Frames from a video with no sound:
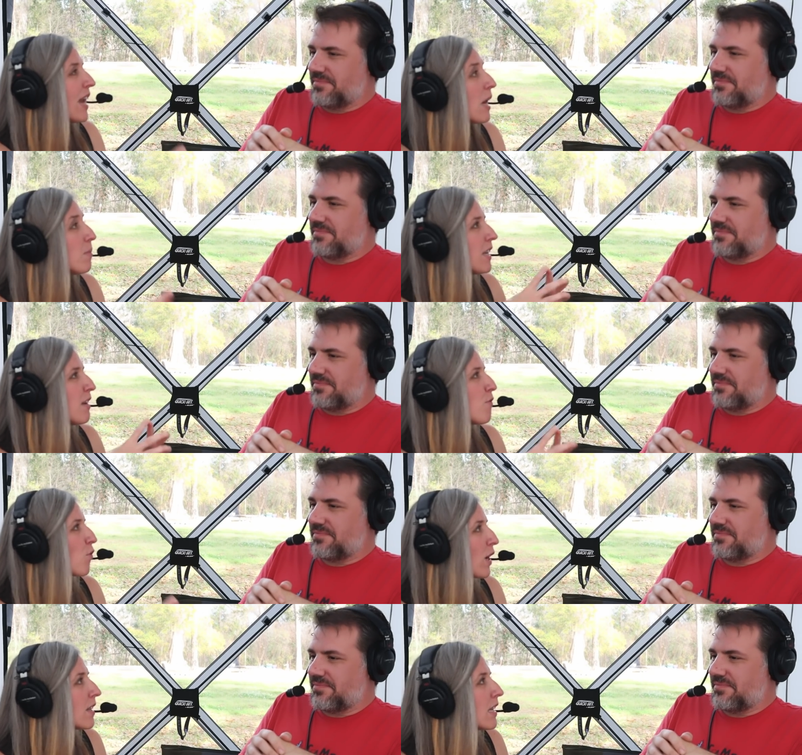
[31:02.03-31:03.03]
Speaker 1: family
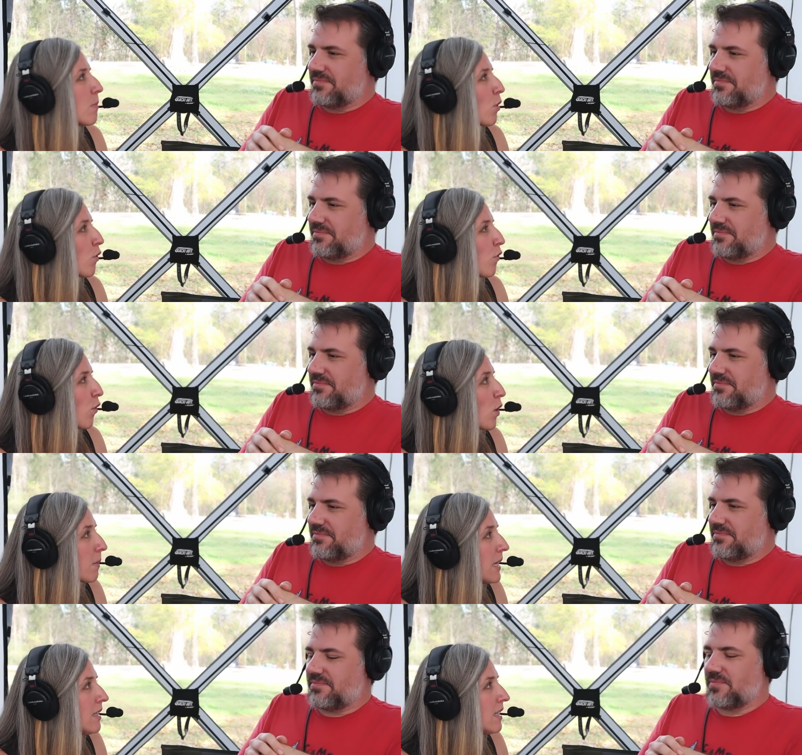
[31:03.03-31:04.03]
friendly
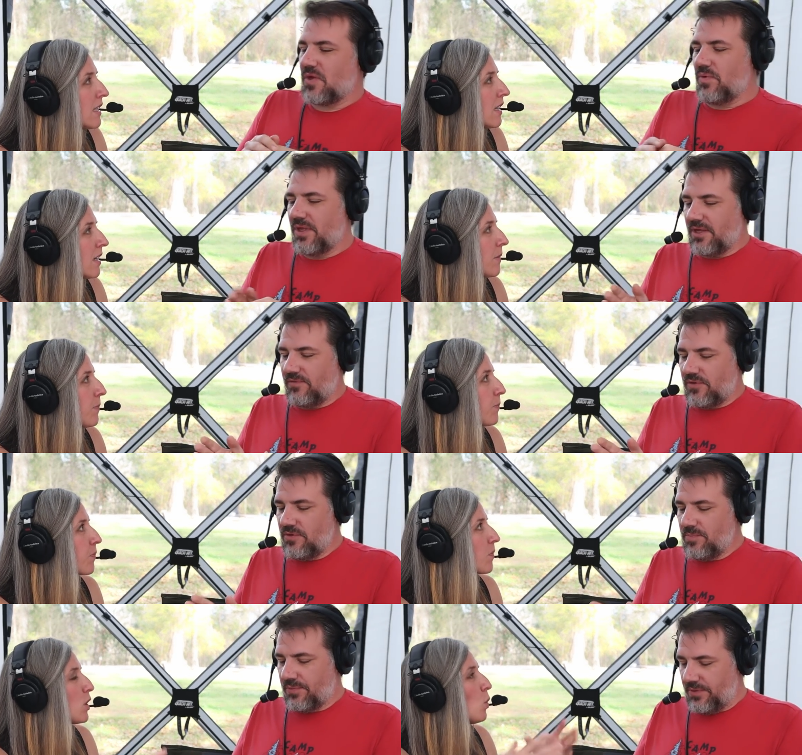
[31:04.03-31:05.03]
performance. Well, if
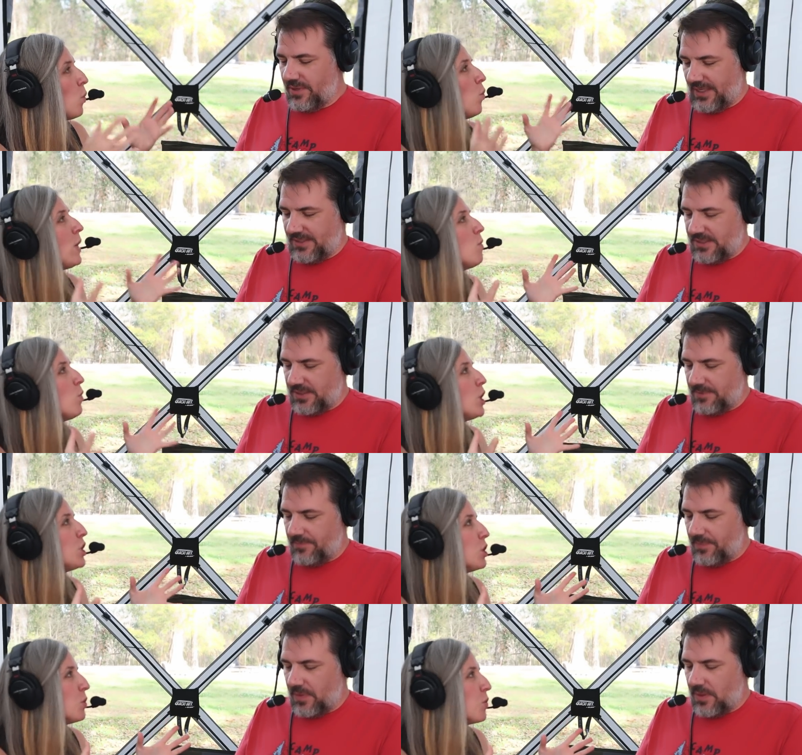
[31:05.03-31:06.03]
you put. We
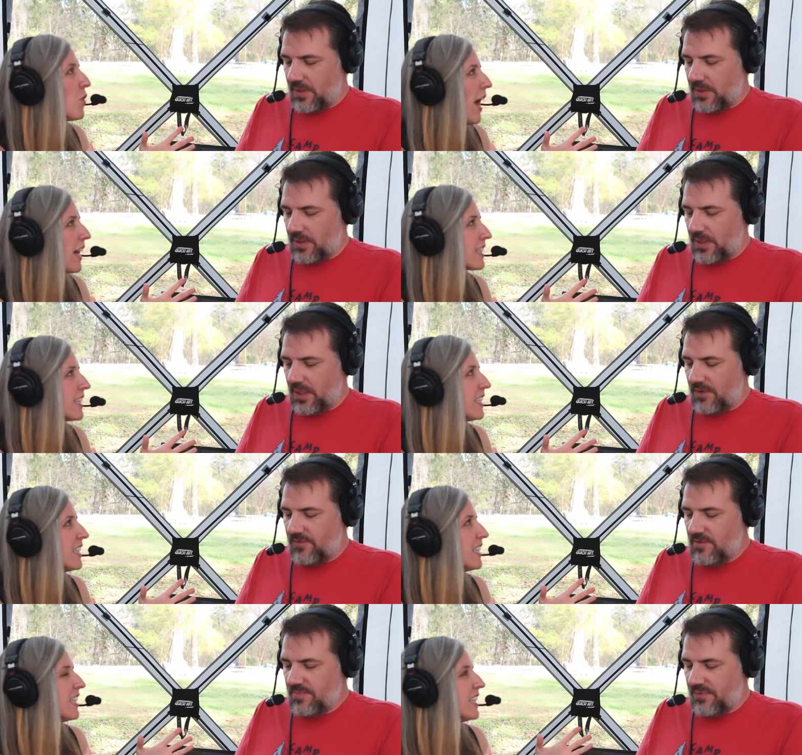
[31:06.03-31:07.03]
would do that.
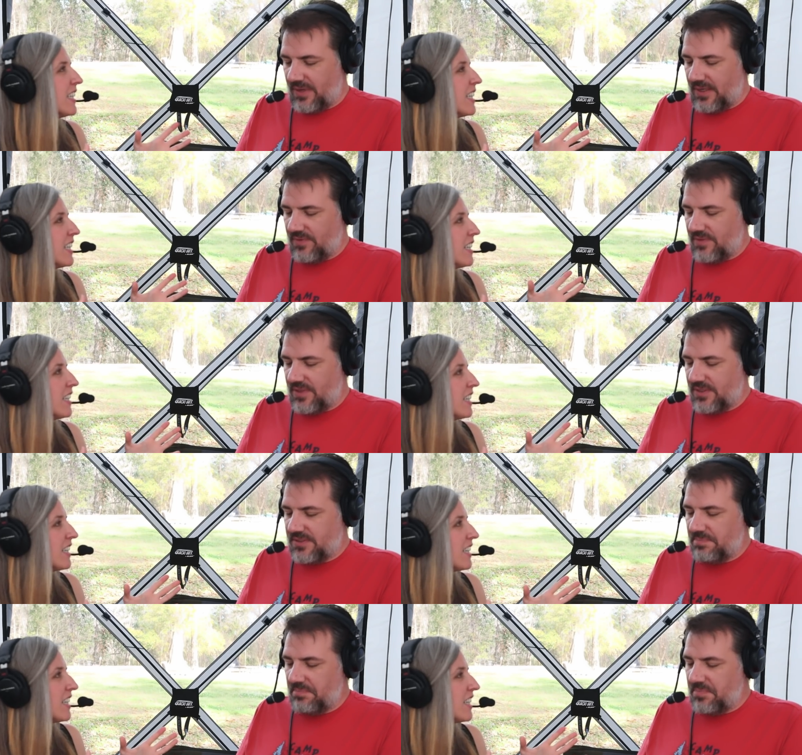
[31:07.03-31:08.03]
Speaker 2: If you put
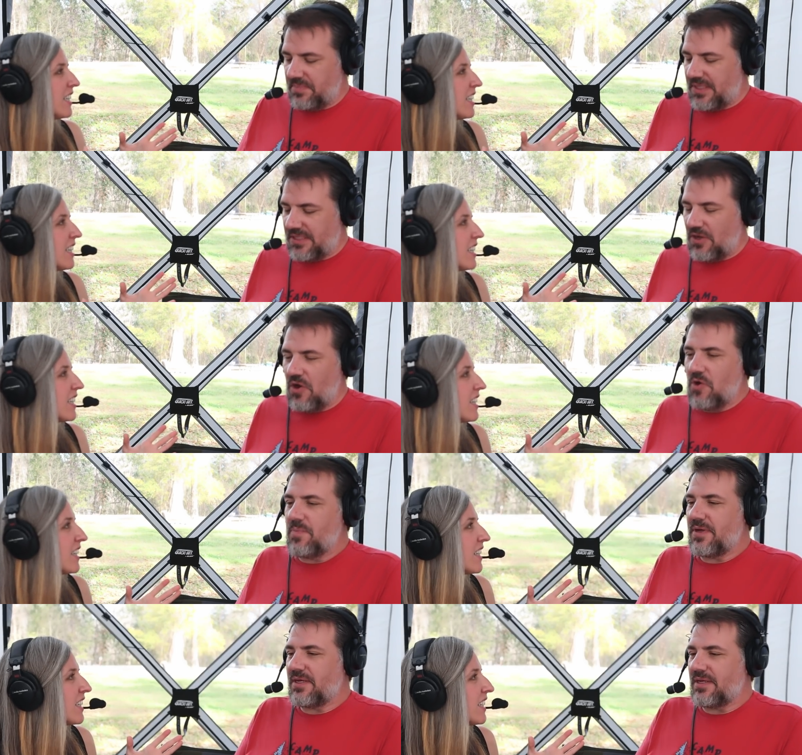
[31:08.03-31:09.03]
this this
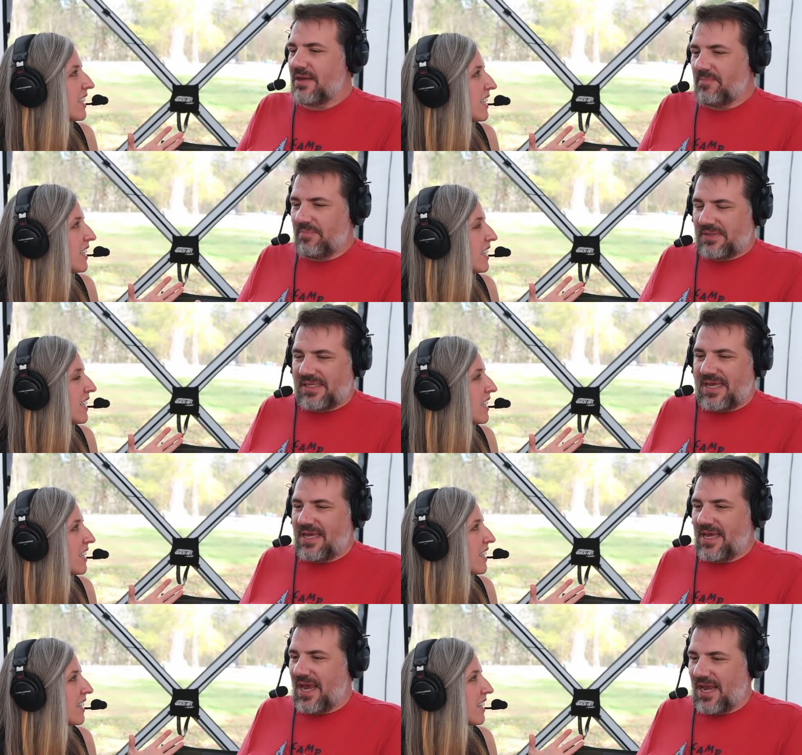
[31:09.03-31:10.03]
open
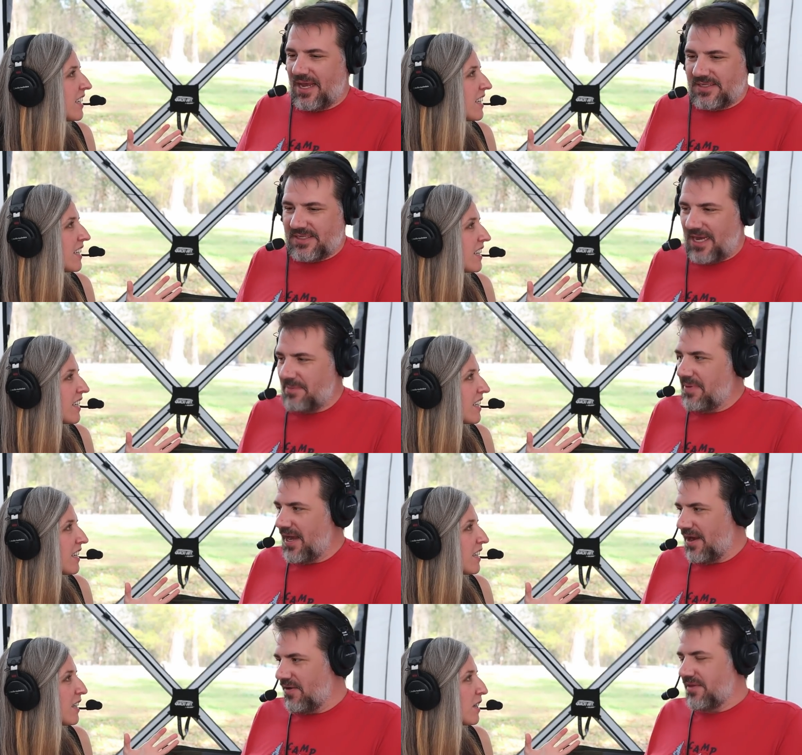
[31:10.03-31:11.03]
play type
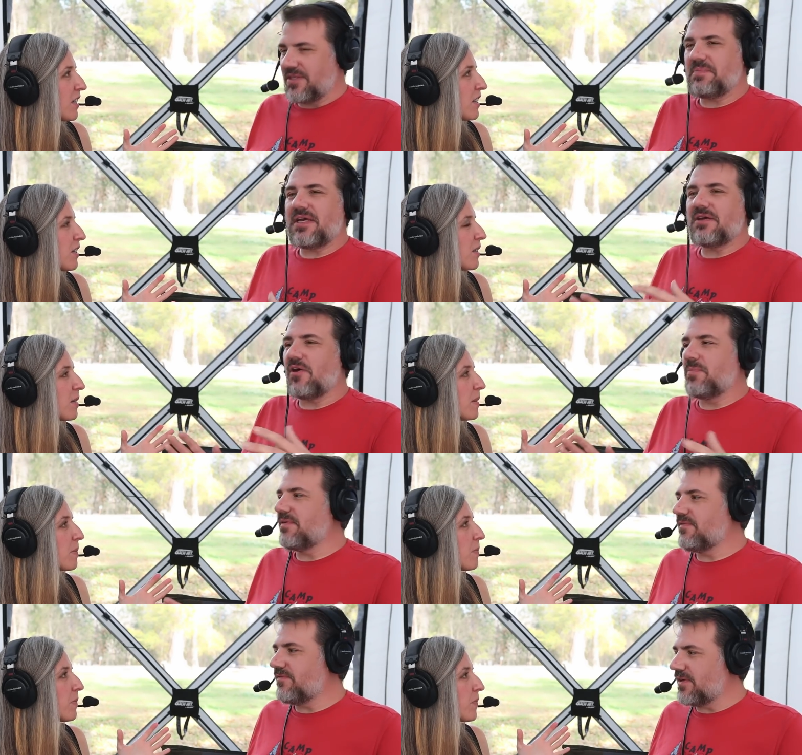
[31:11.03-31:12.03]
area, this big
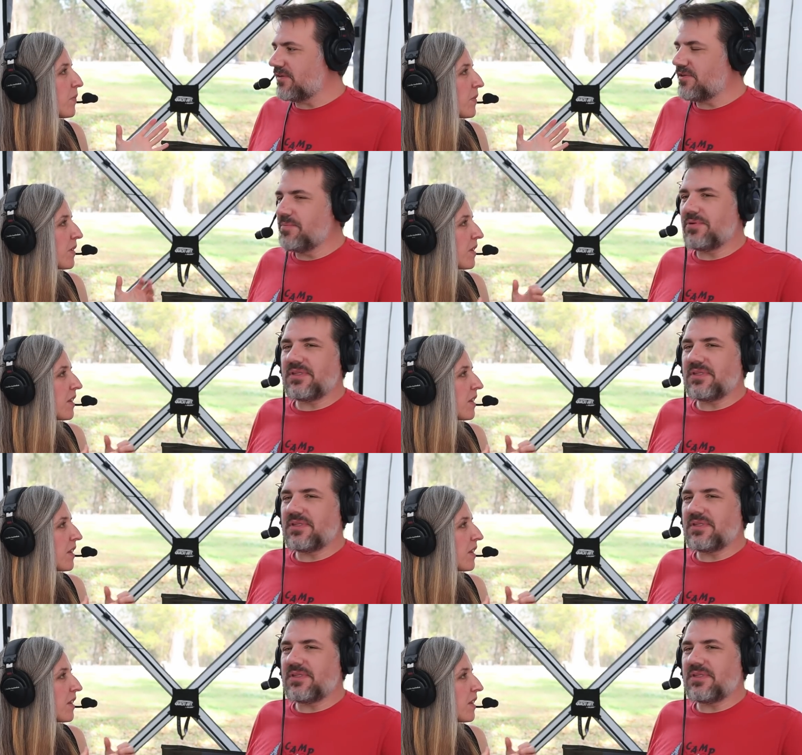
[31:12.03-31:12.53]
open field. You